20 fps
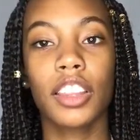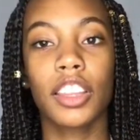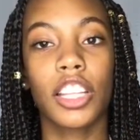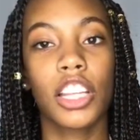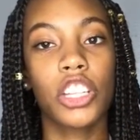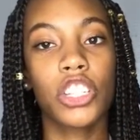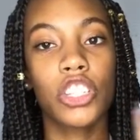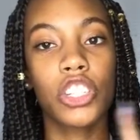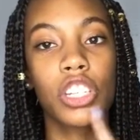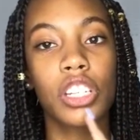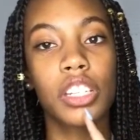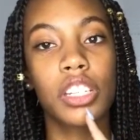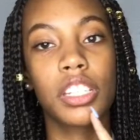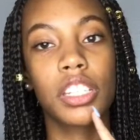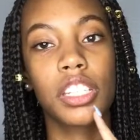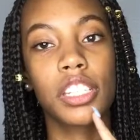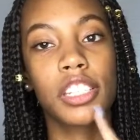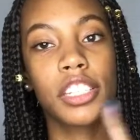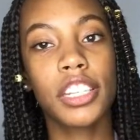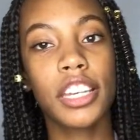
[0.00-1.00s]
Let's
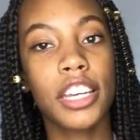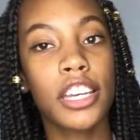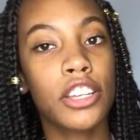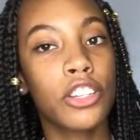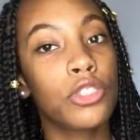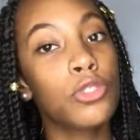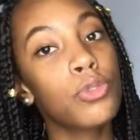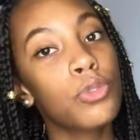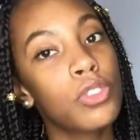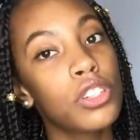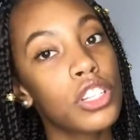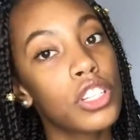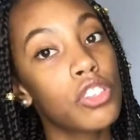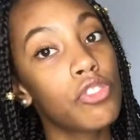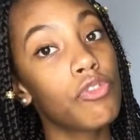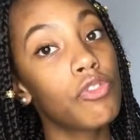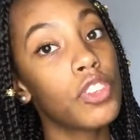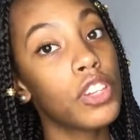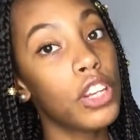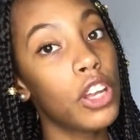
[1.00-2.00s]
just get into this
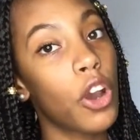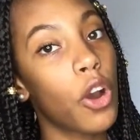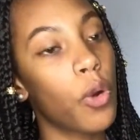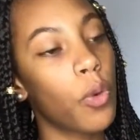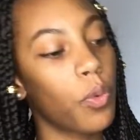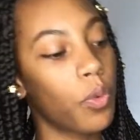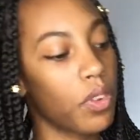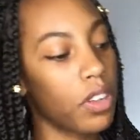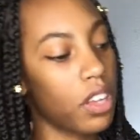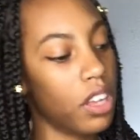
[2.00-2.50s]
video.